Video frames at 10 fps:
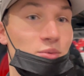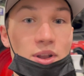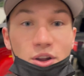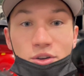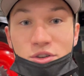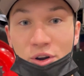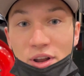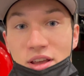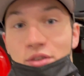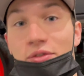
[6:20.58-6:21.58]
when you're
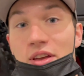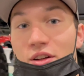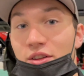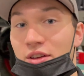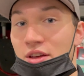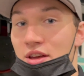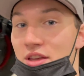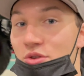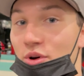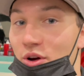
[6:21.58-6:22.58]
turning in the field,
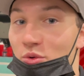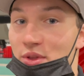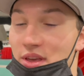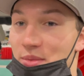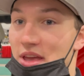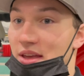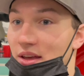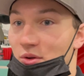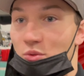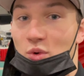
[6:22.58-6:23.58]
you are only
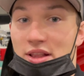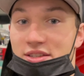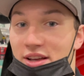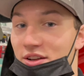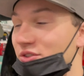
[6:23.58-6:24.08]
making one set of